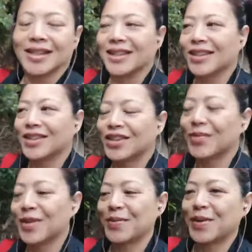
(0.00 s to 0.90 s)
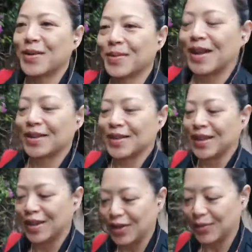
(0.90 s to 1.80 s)
there's so many people out there
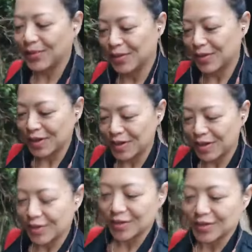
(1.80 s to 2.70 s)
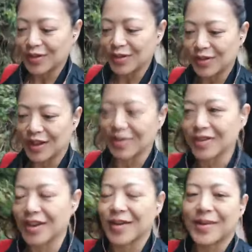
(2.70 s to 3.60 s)
who will continue to say the
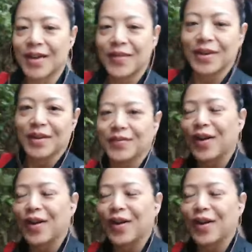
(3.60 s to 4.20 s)
same narrative